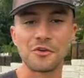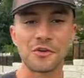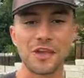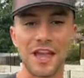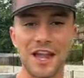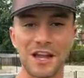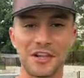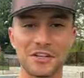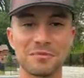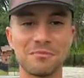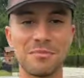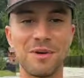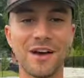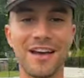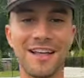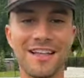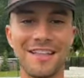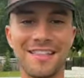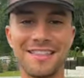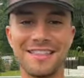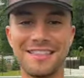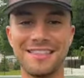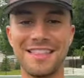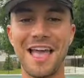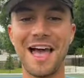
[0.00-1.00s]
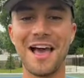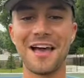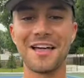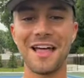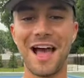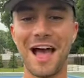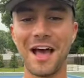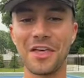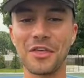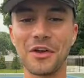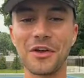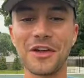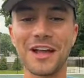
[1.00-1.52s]
Who cares? But
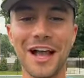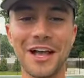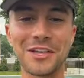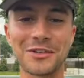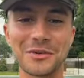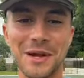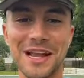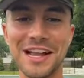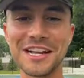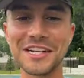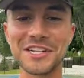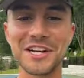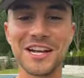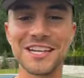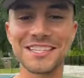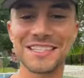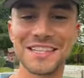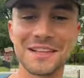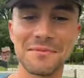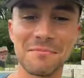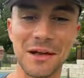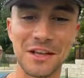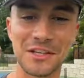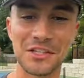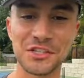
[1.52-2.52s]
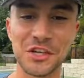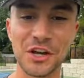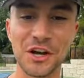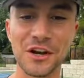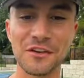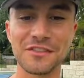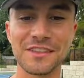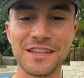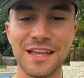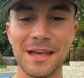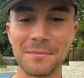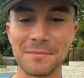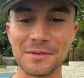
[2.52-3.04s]
now I thought you guys were interested in my
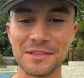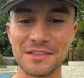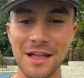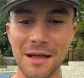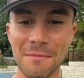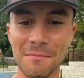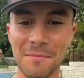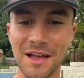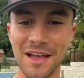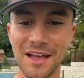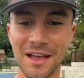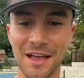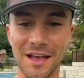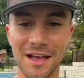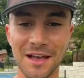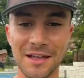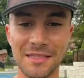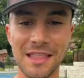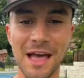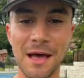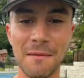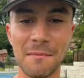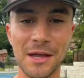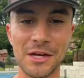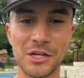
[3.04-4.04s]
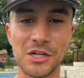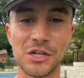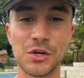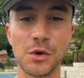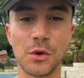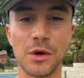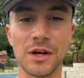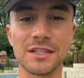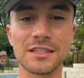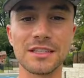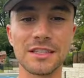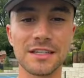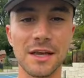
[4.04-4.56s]
serve tips, not my uh, not my
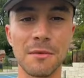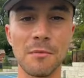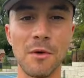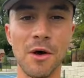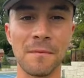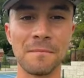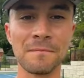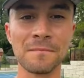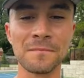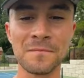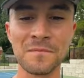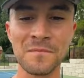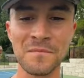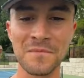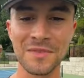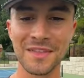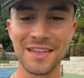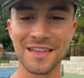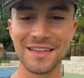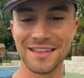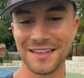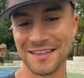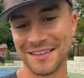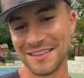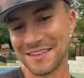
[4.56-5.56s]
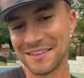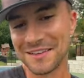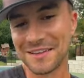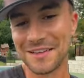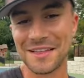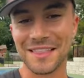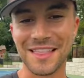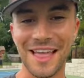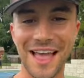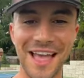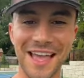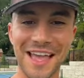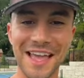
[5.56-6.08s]
shorts. Come on.
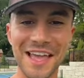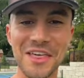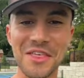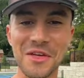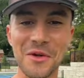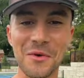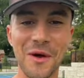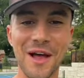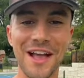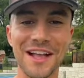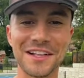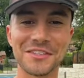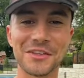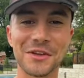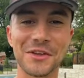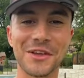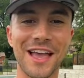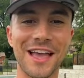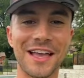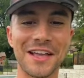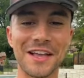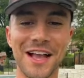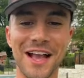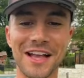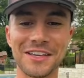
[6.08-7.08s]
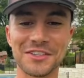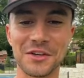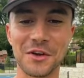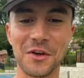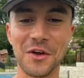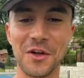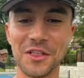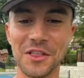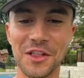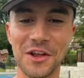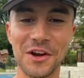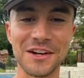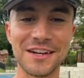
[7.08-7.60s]
Hey, either way, it's okay. You guys
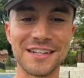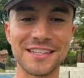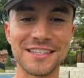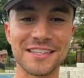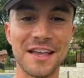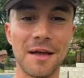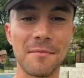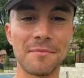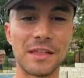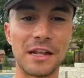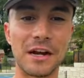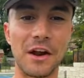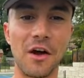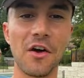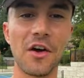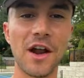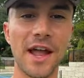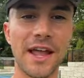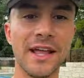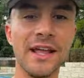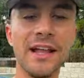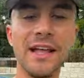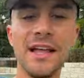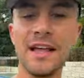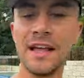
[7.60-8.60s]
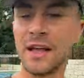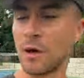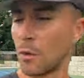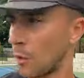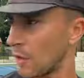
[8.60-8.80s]
are all learning something. All right.